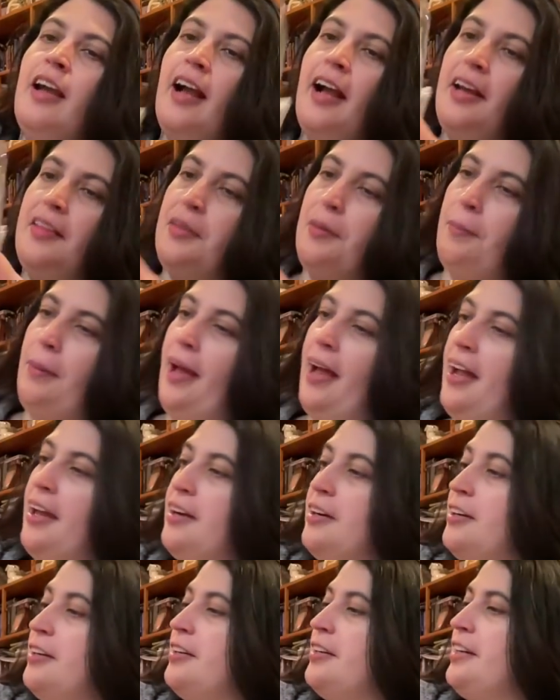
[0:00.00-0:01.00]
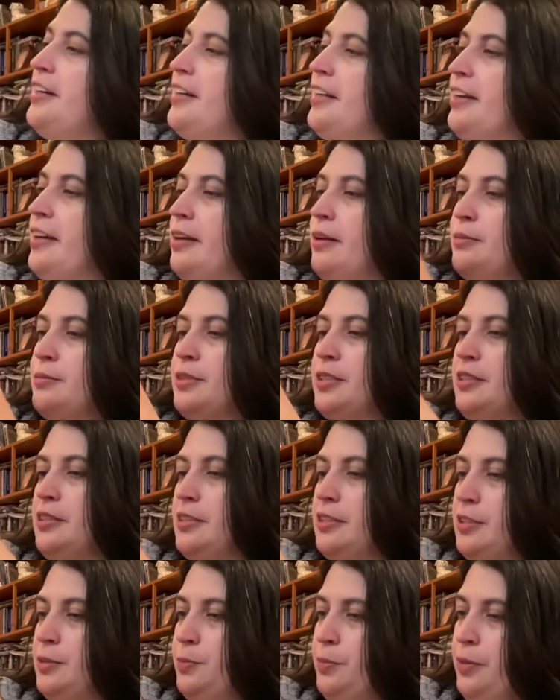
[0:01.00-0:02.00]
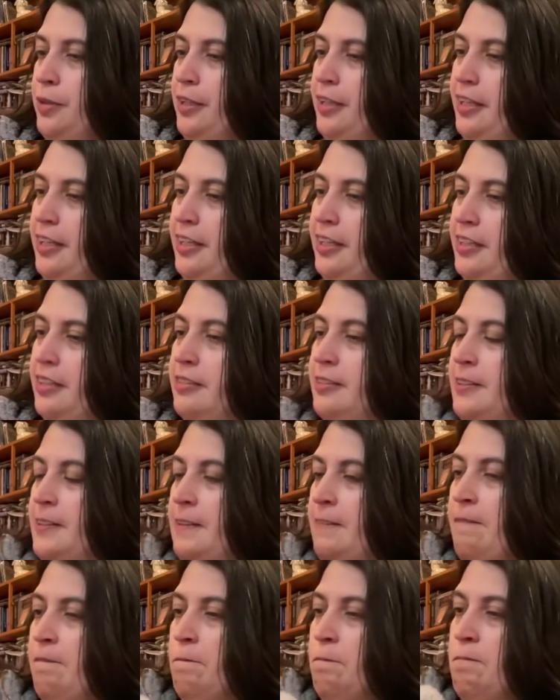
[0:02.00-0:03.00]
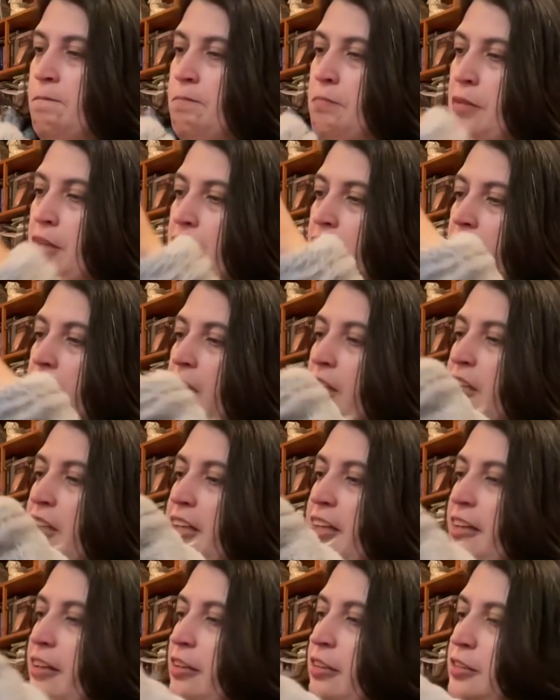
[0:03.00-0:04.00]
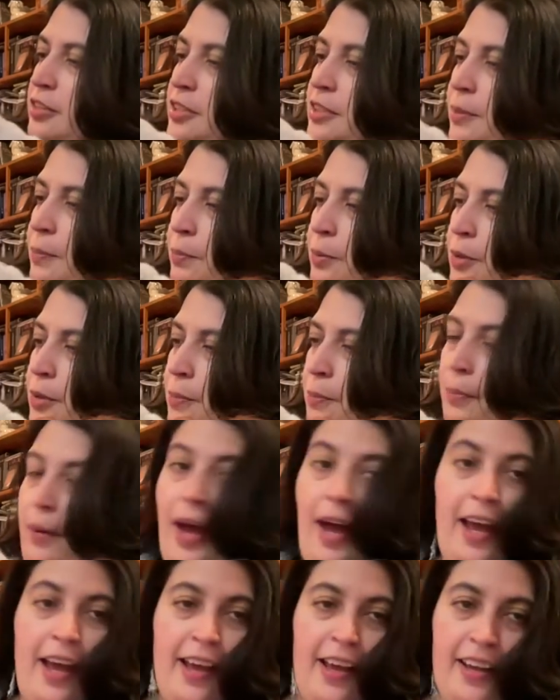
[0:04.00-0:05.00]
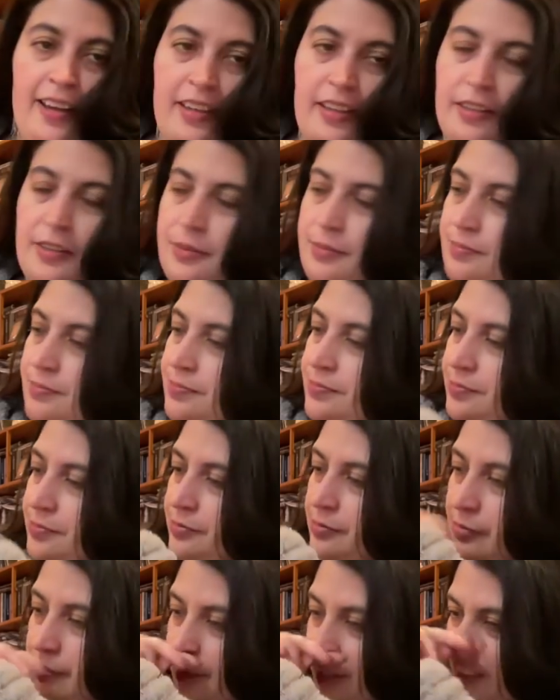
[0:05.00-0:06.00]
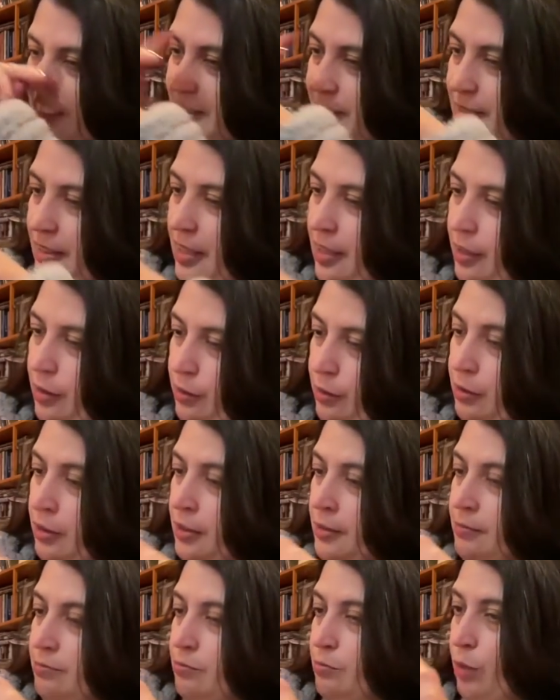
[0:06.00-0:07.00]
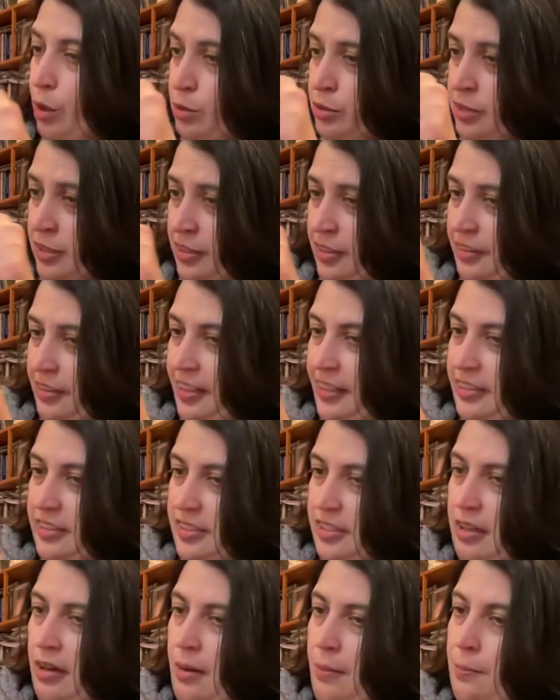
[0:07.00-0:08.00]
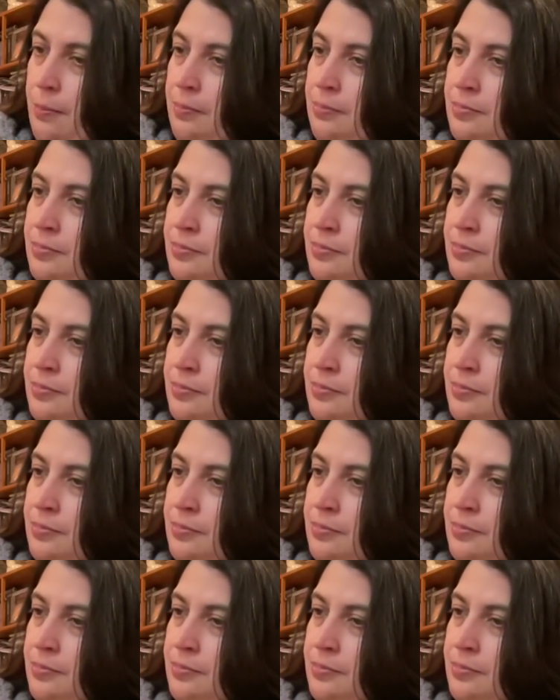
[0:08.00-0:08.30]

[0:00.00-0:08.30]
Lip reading: And the pattern, and it comes in this pretty clear zippered bag. That's how most of their kits come.